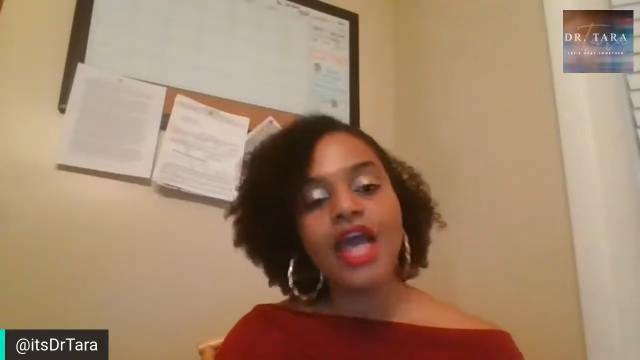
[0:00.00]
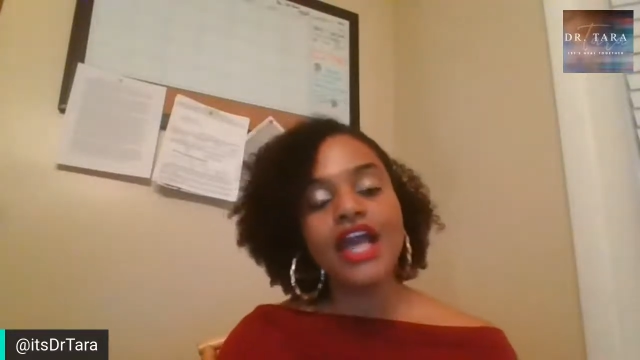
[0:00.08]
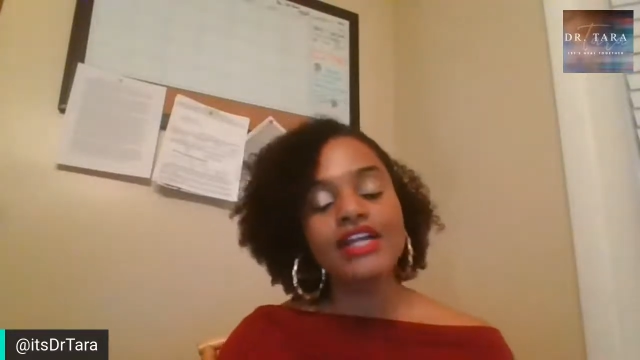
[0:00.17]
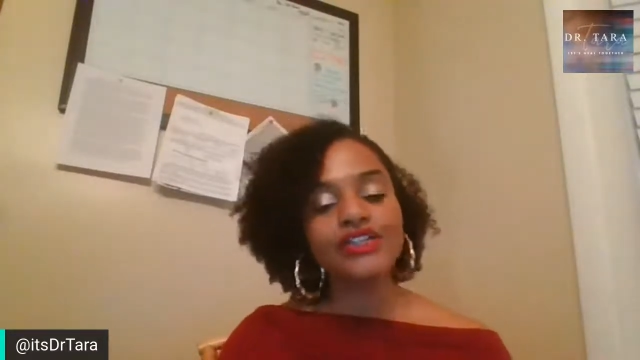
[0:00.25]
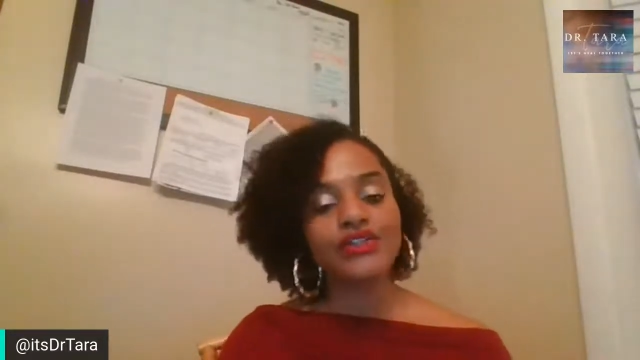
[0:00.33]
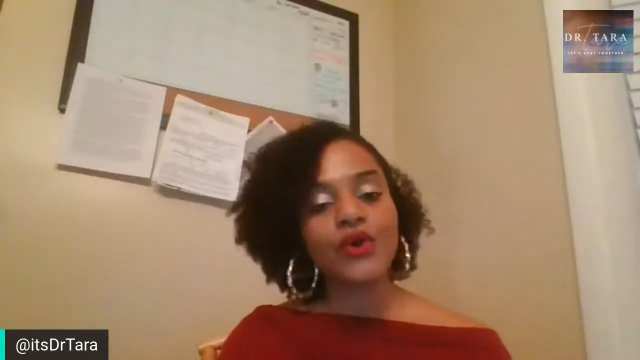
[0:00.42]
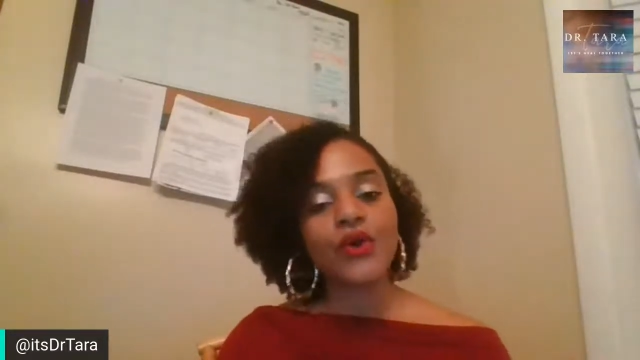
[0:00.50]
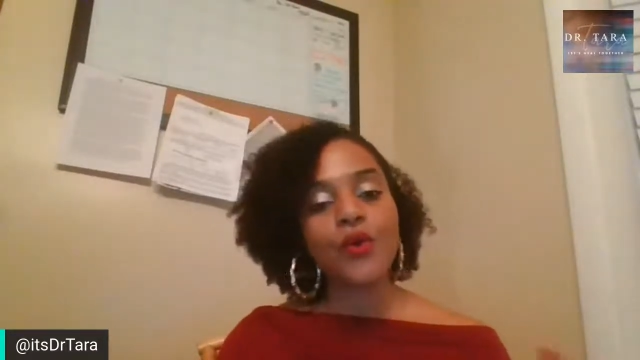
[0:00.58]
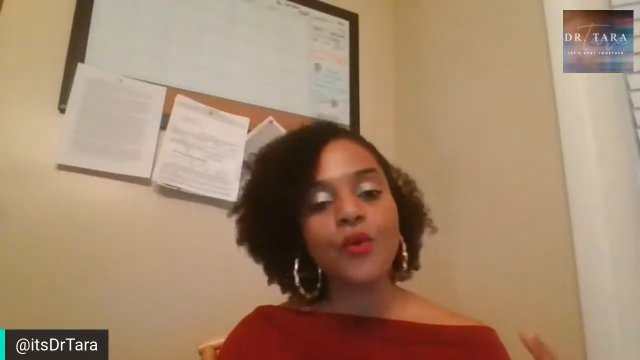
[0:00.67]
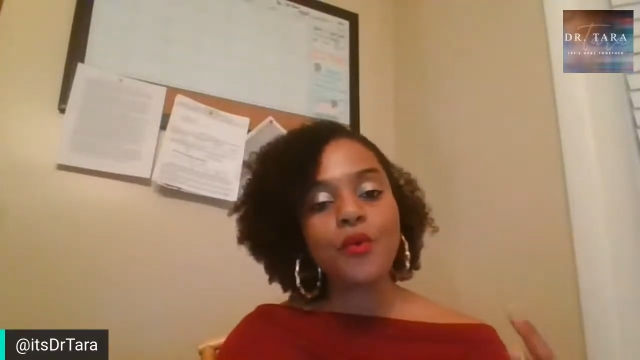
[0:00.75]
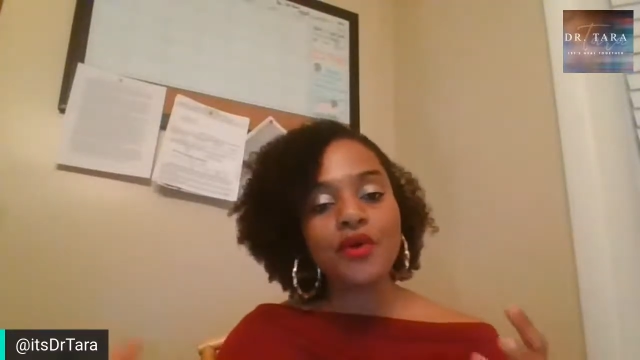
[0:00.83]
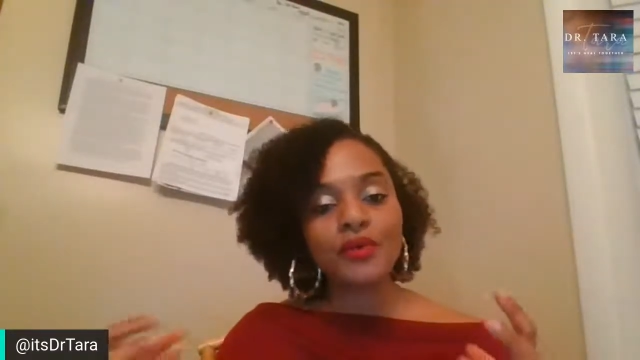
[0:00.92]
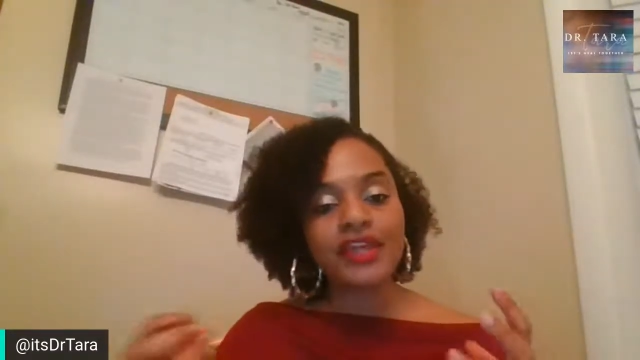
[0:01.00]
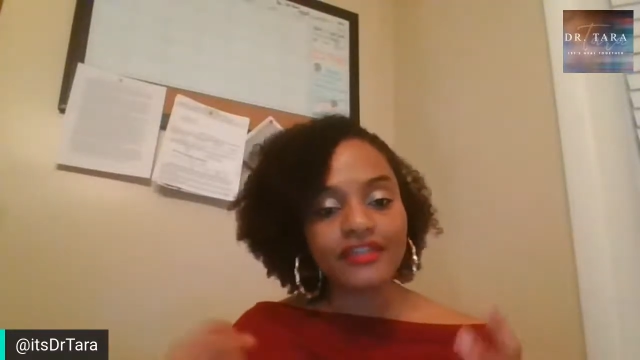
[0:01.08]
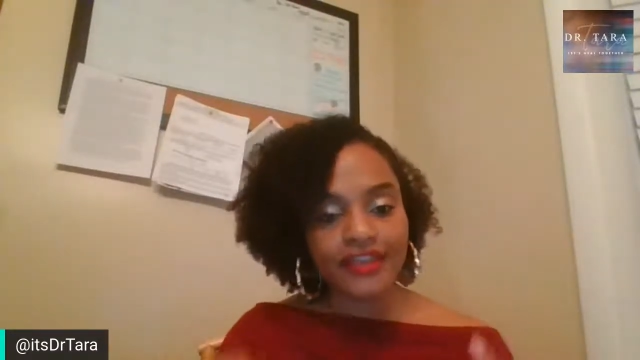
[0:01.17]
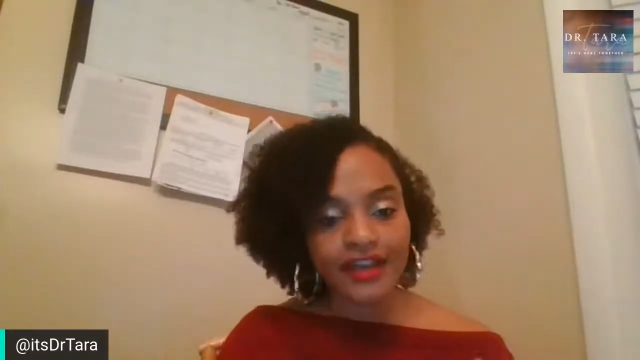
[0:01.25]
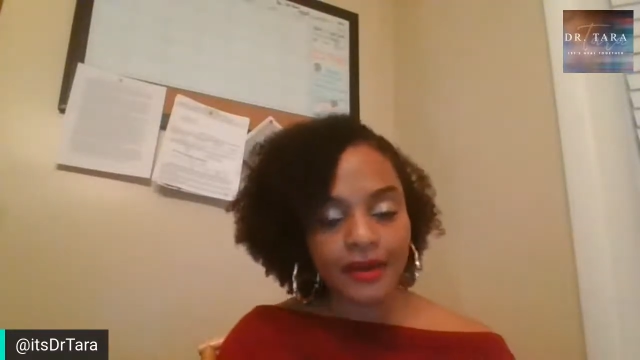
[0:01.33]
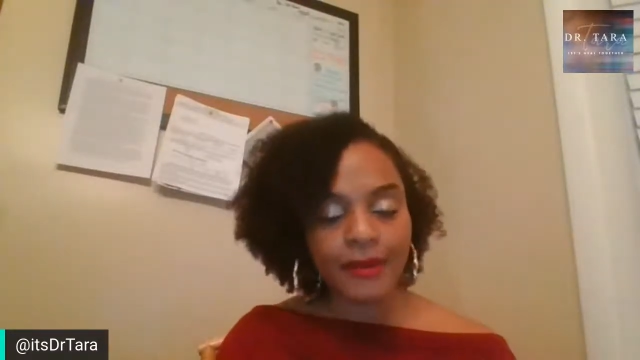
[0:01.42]
And so when we
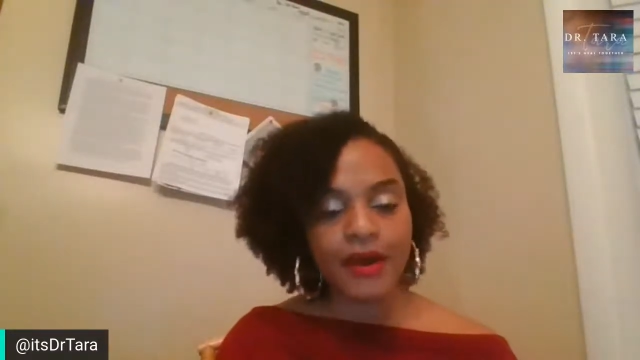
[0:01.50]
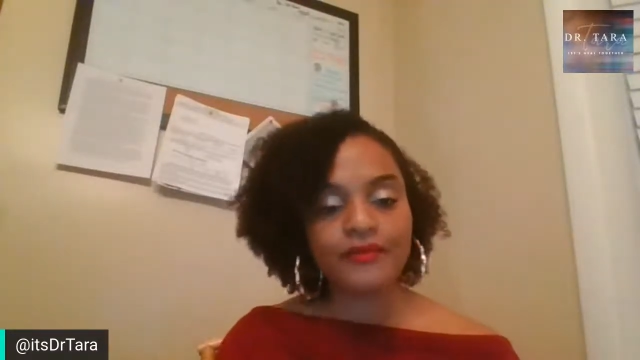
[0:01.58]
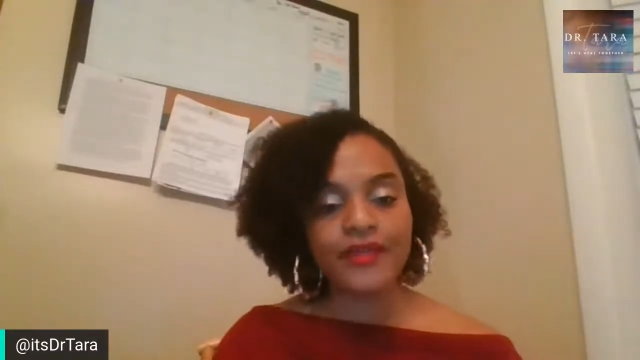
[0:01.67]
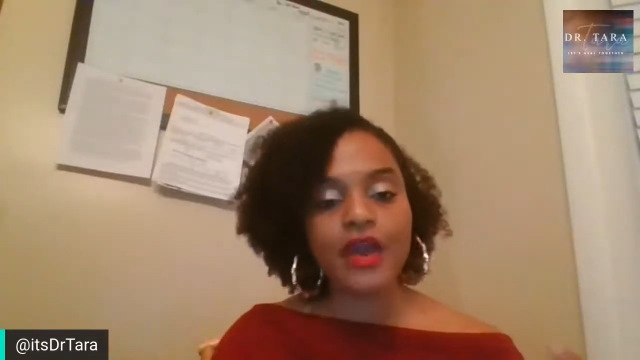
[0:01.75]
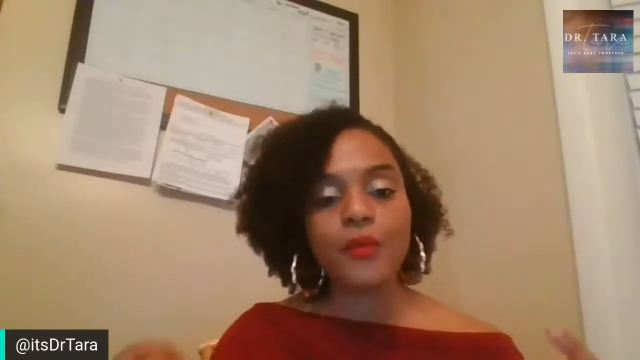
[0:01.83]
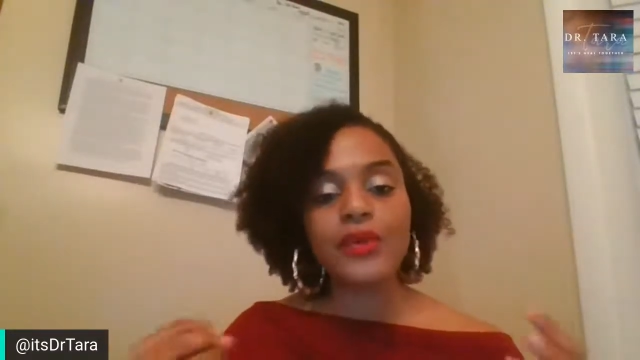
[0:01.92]
think about that,